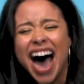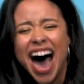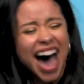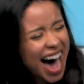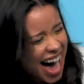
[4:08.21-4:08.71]
was
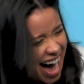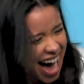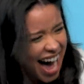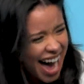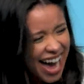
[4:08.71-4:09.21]
the best
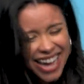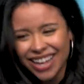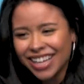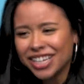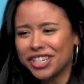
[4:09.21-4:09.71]

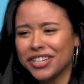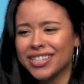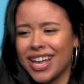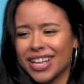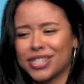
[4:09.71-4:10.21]
part. So
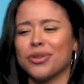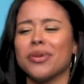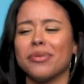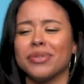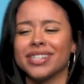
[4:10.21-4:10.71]
She's like, so wait,